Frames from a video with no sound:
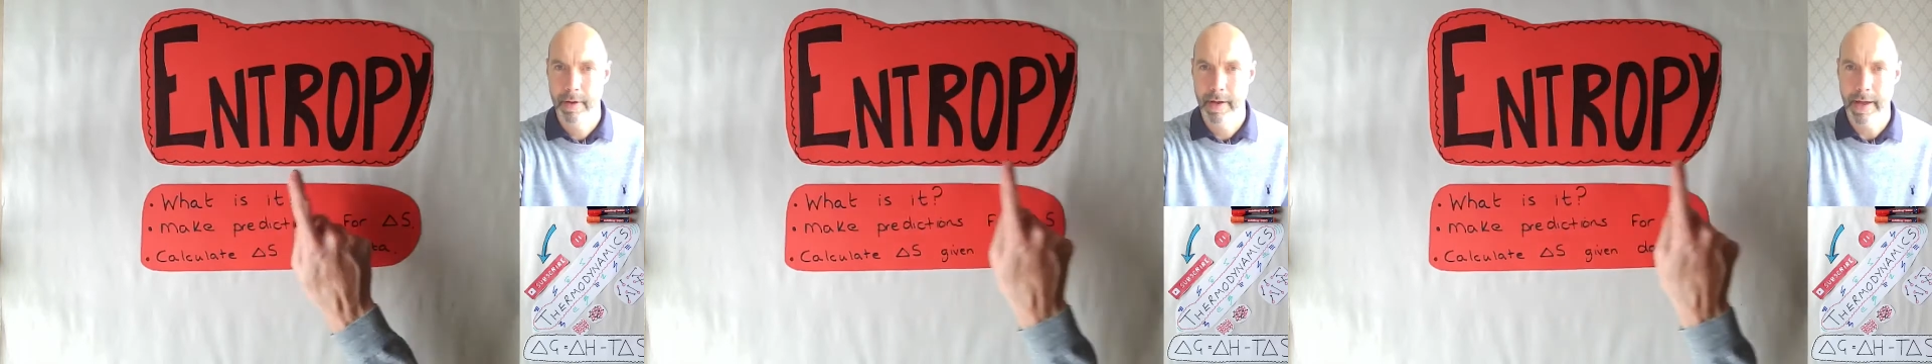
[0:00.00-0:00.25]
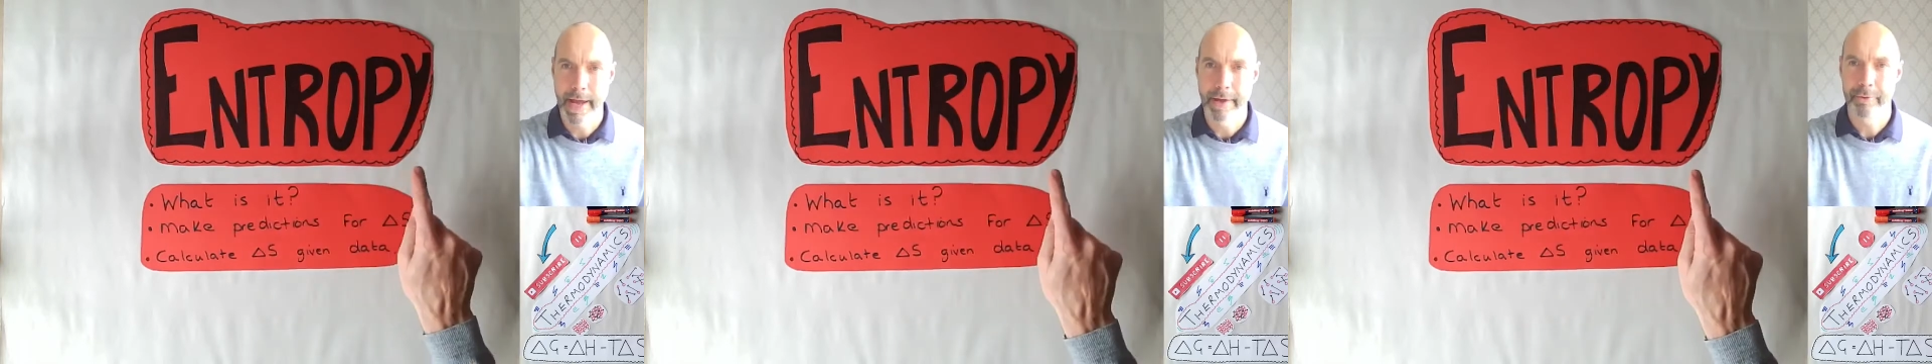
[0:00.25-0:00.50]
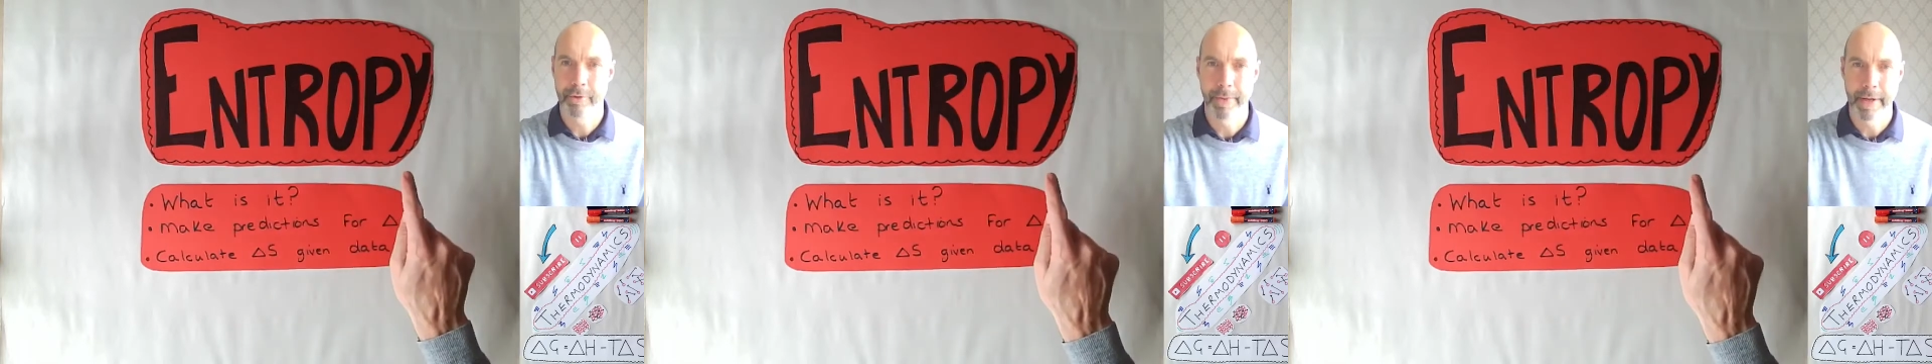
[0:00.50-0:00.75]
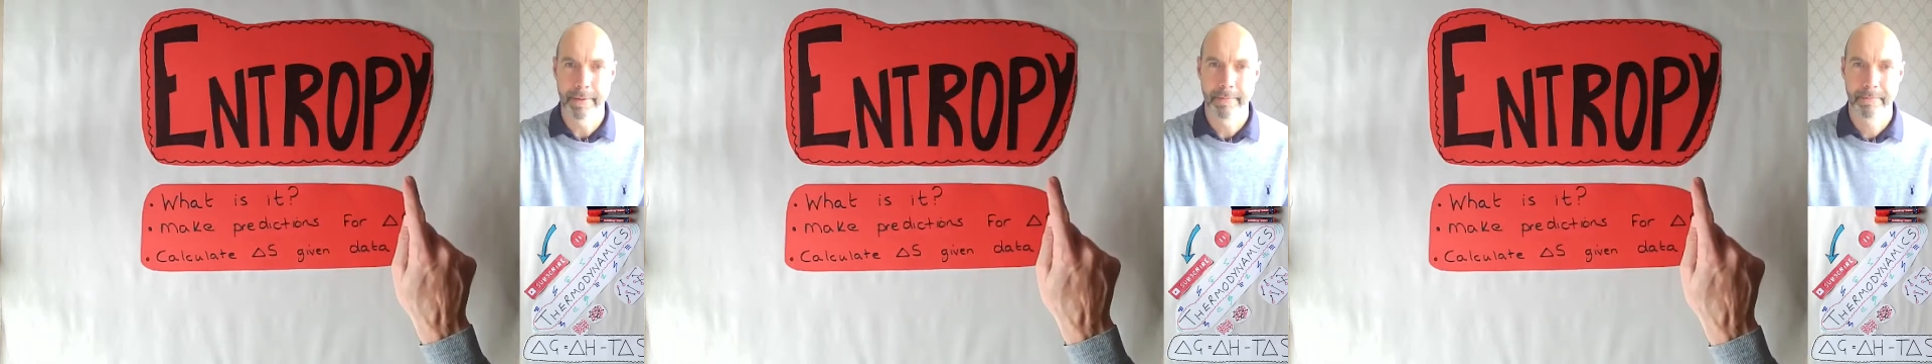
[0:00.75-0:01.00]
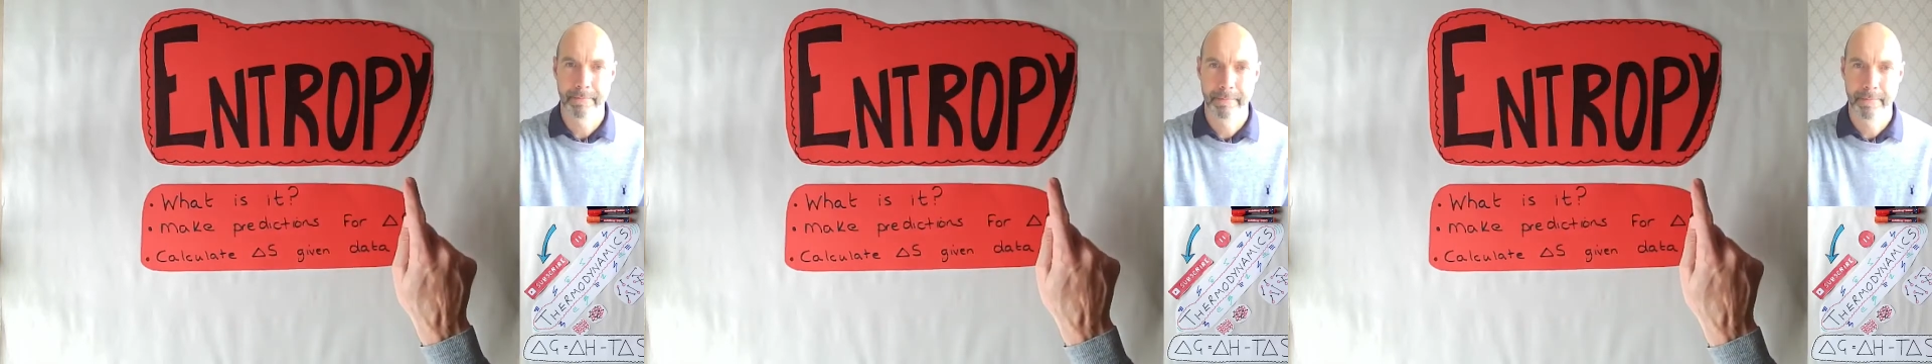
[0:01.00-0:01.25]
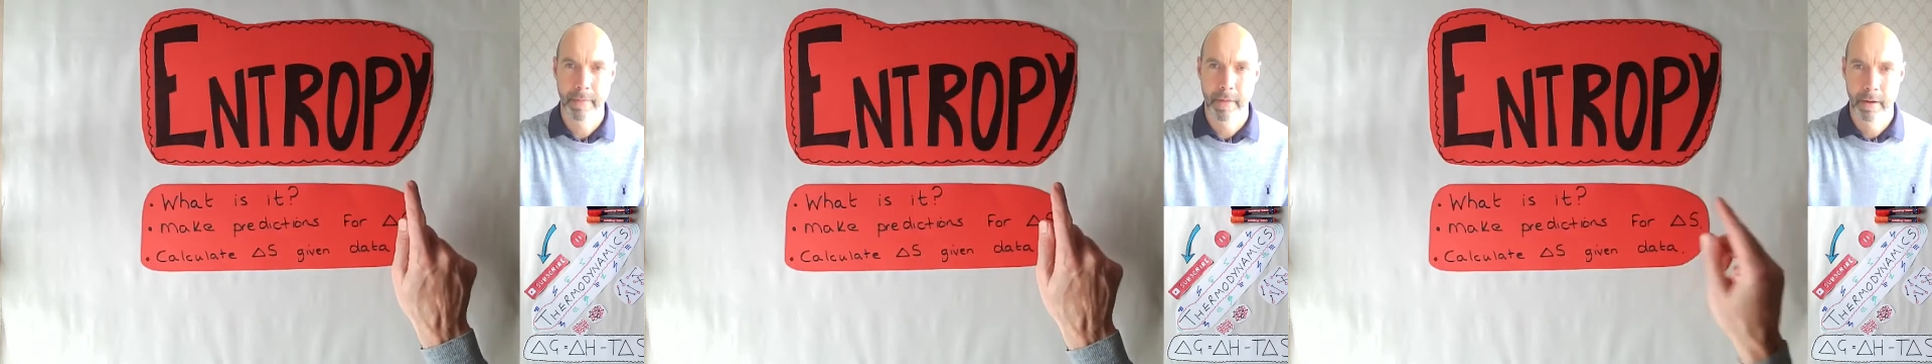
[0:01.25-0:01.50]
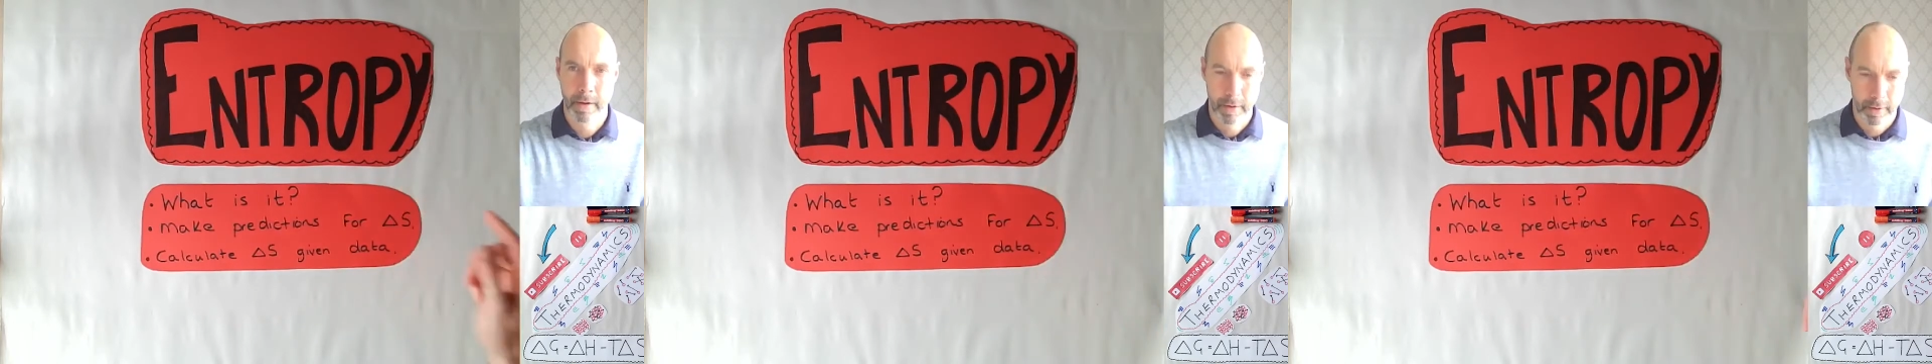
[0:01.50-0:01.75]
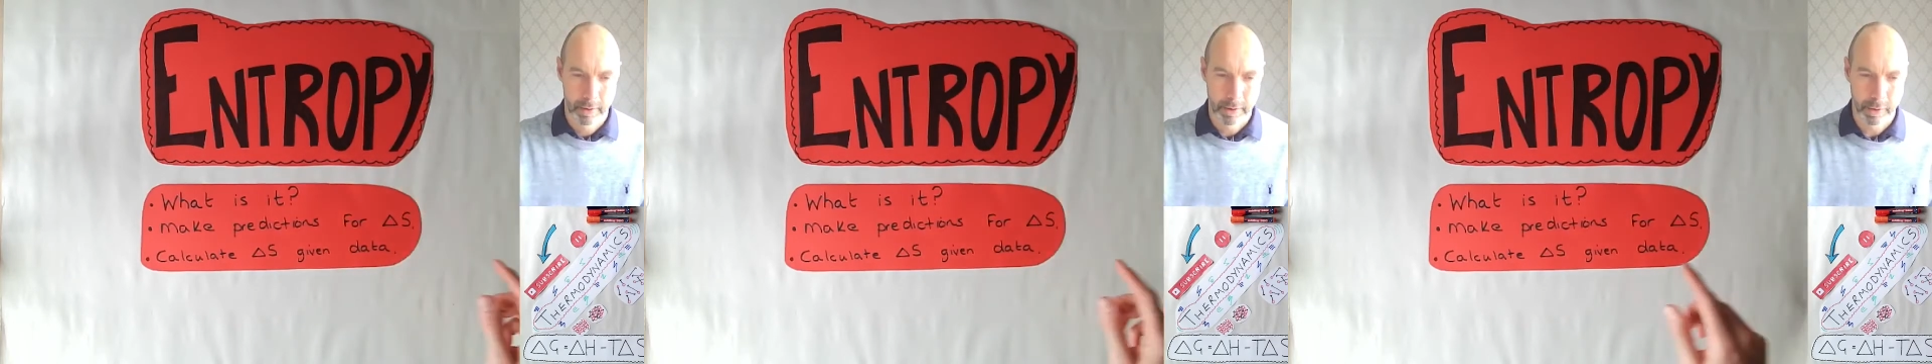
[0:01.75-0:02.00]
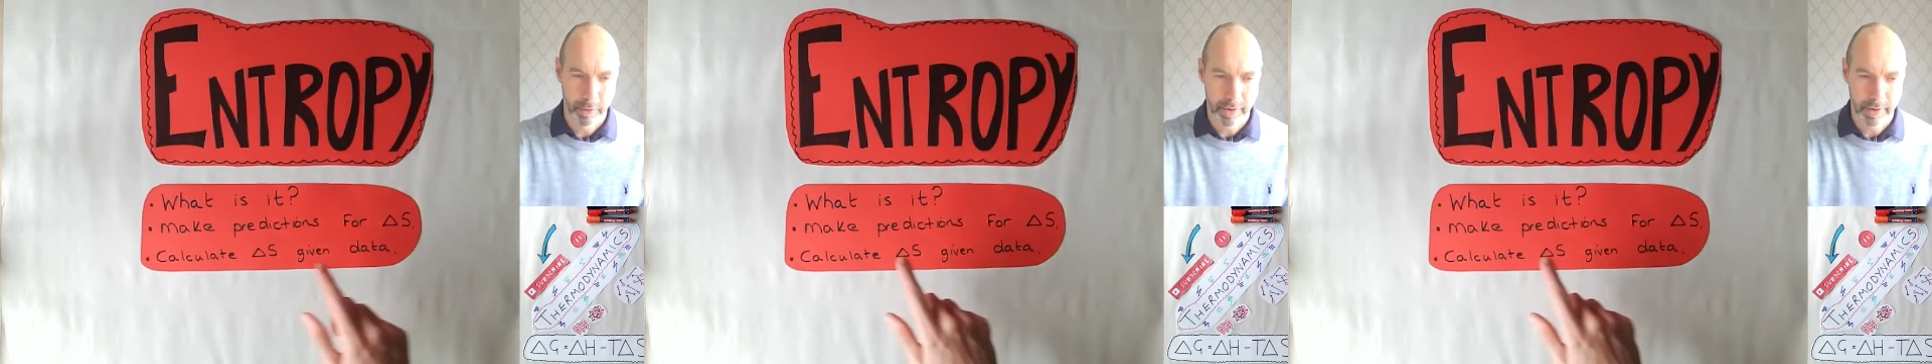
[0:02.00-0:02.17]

entropy. So we're